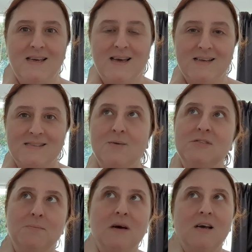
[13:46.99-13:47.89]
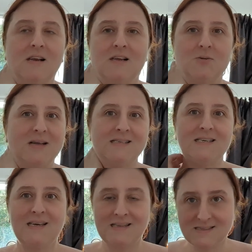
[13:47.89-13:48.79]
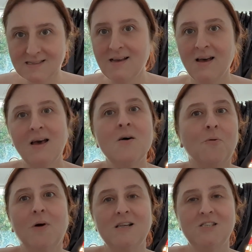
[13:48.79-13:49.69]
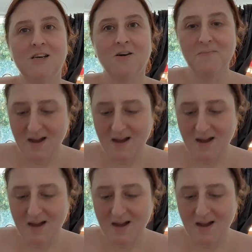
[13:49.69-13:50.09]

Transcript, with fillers: years. I was in my early 20s when she got